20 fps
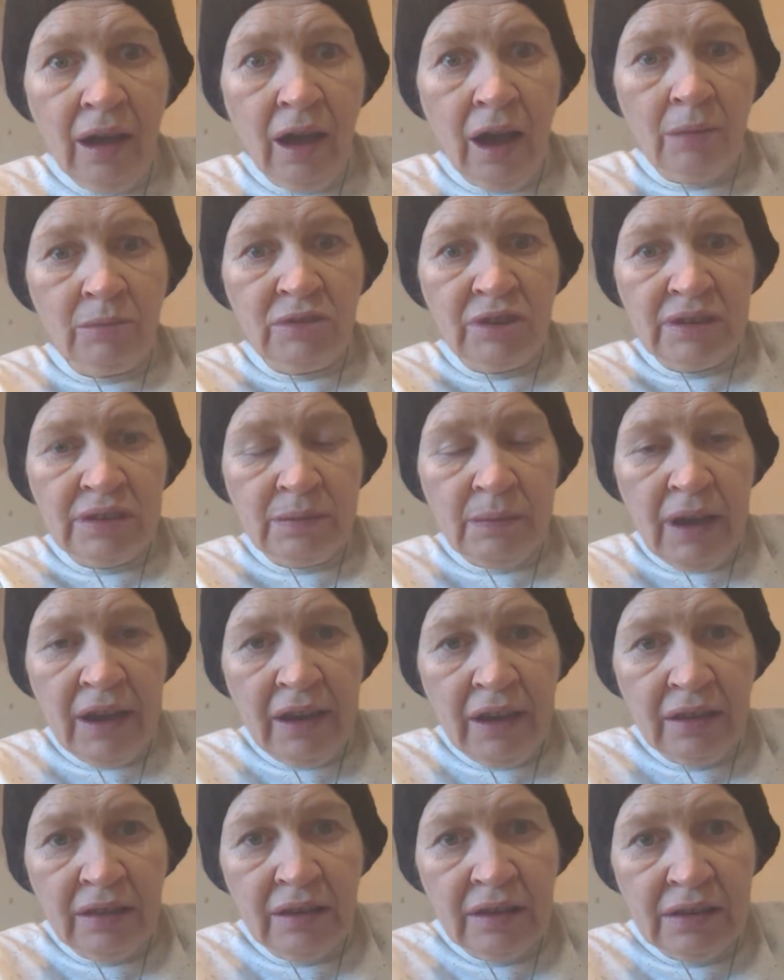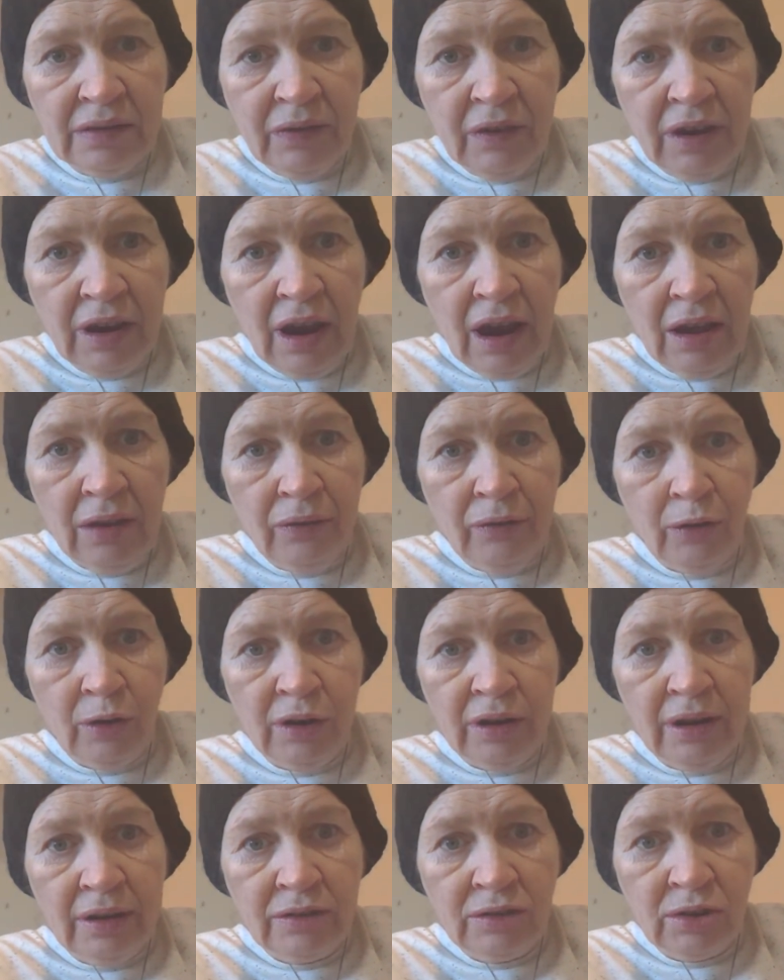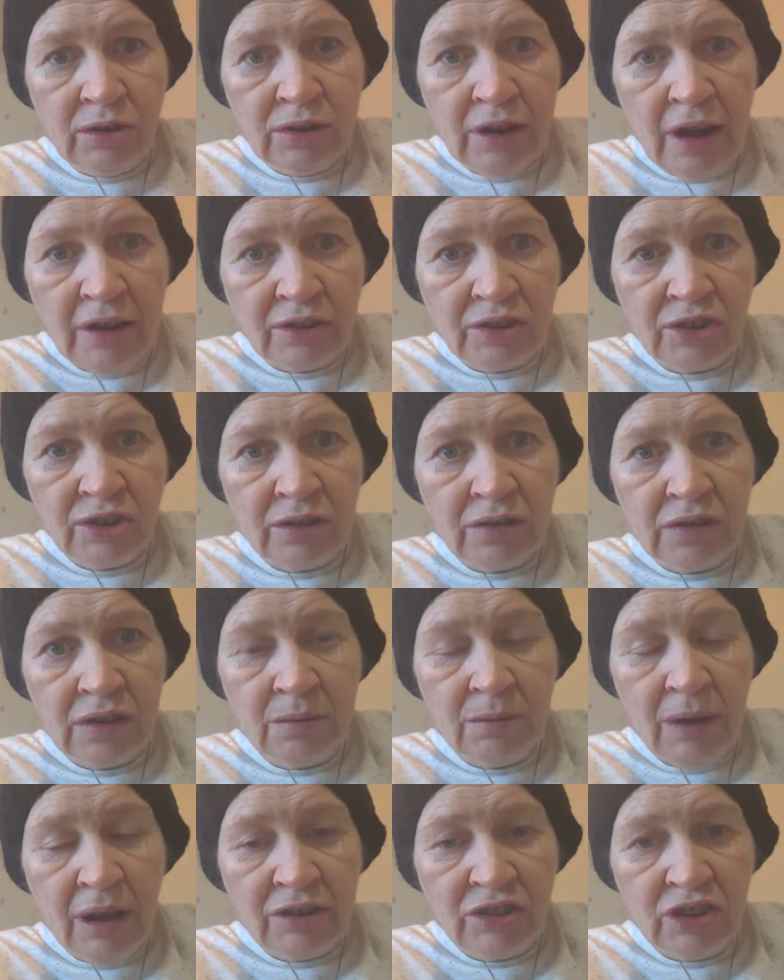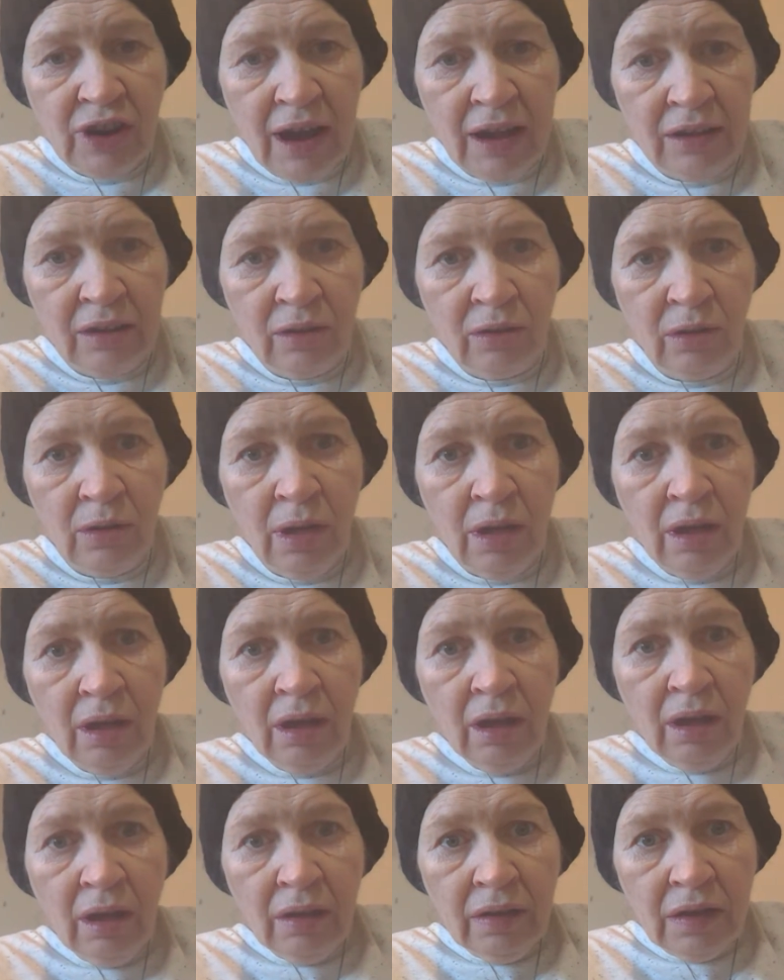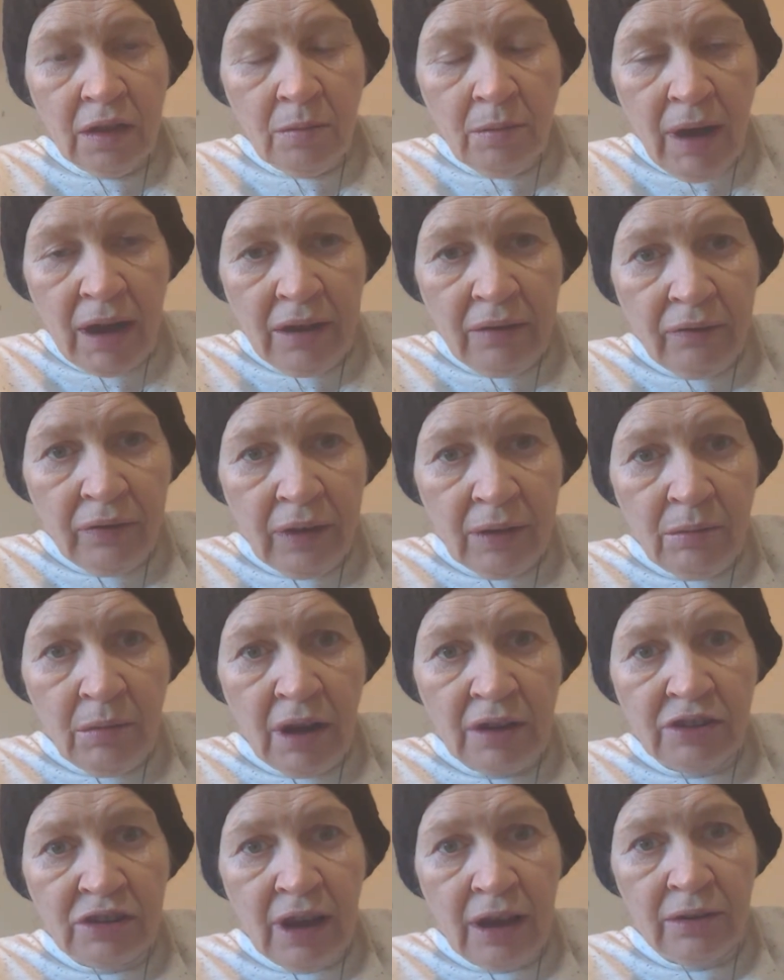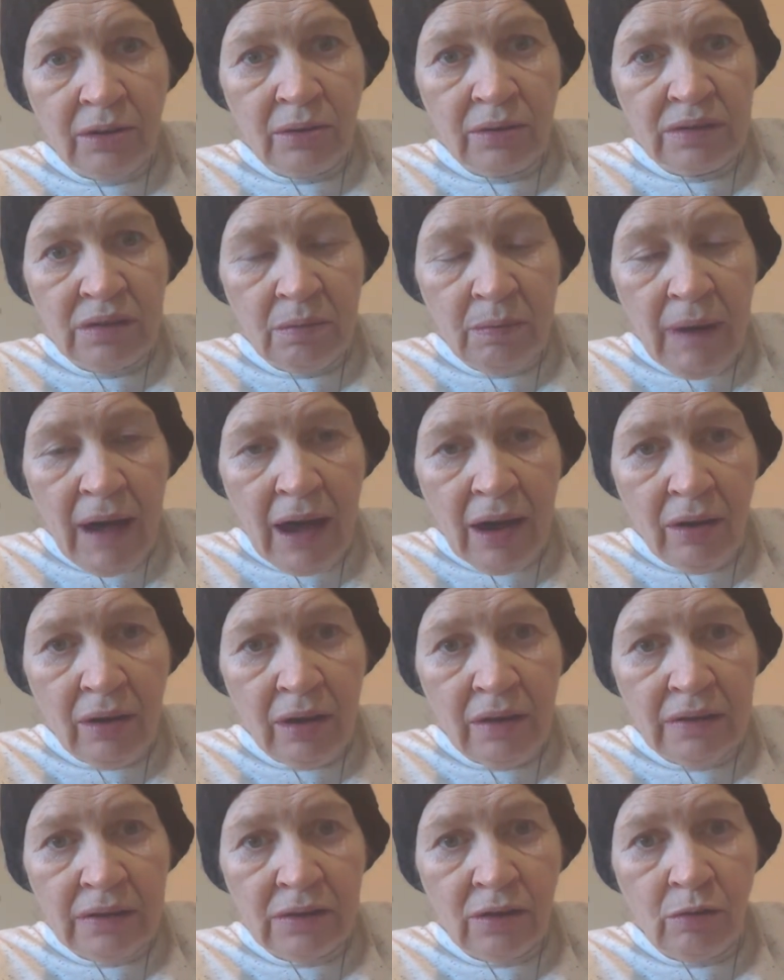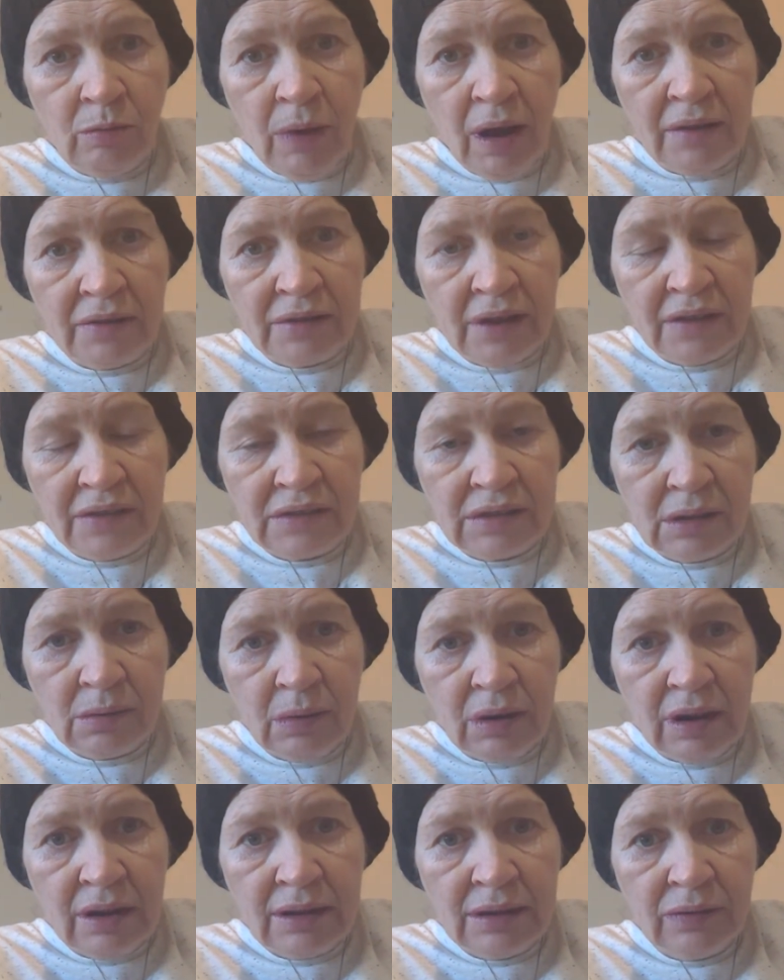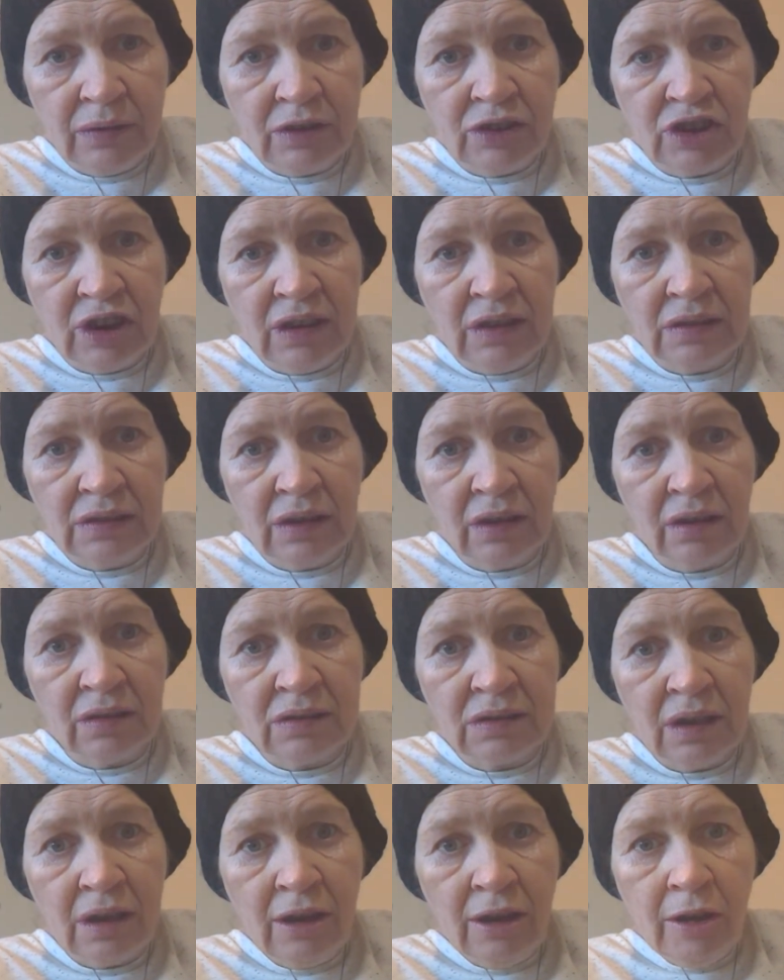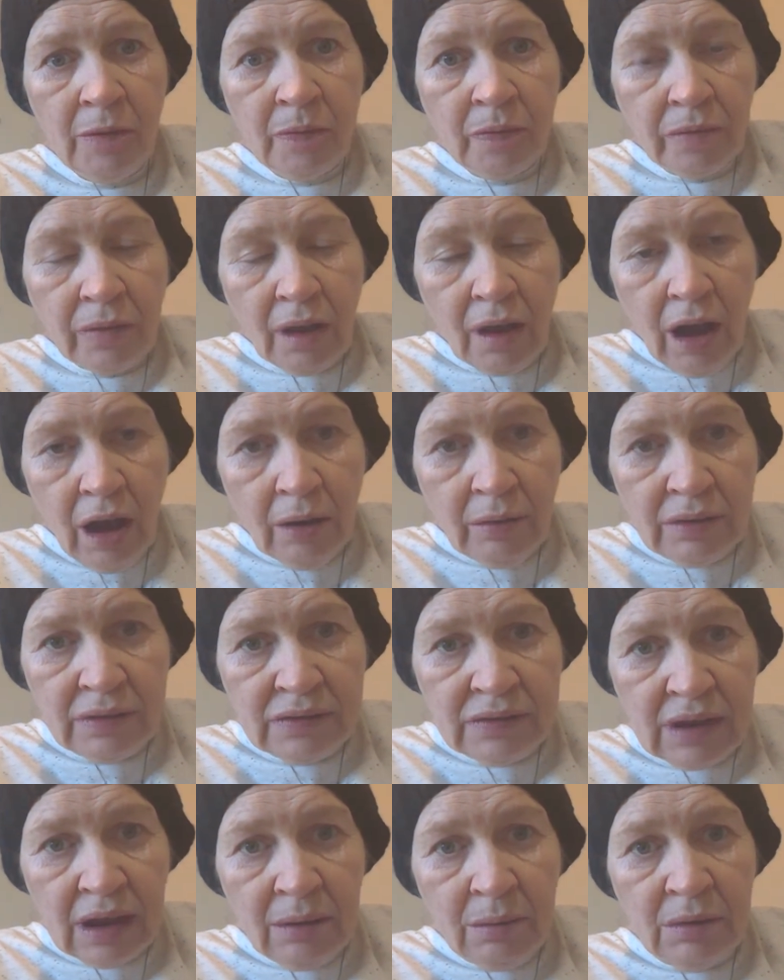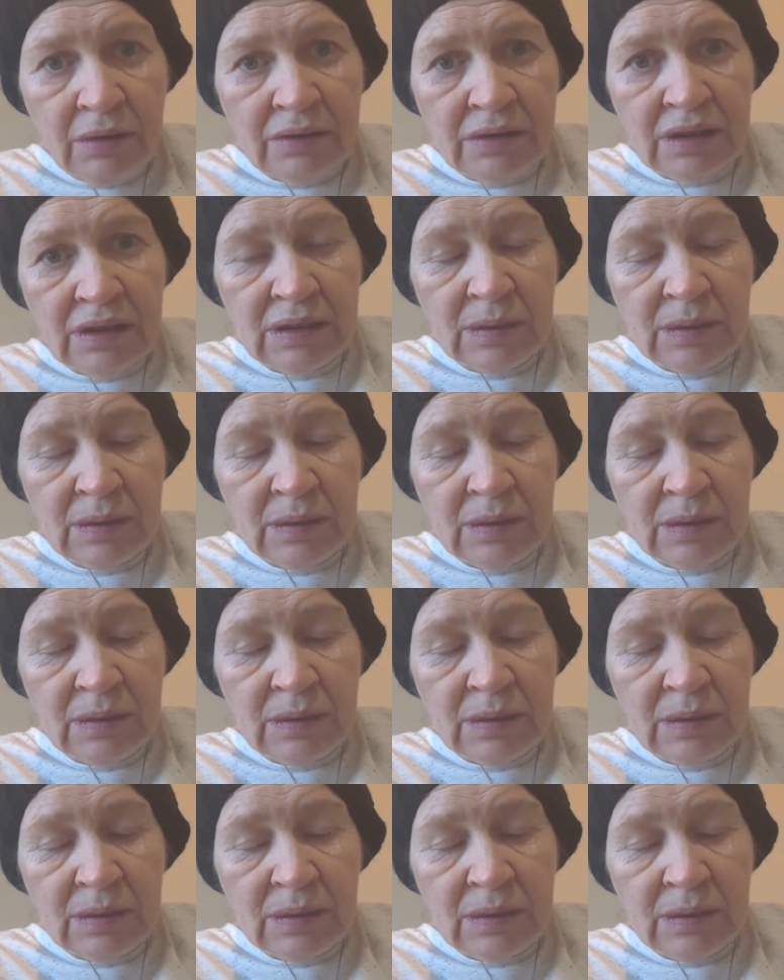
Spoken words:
I'm just making this video for an introduction to my channel. The main thing my channel's about is all my testimonies for Jesus. I was demon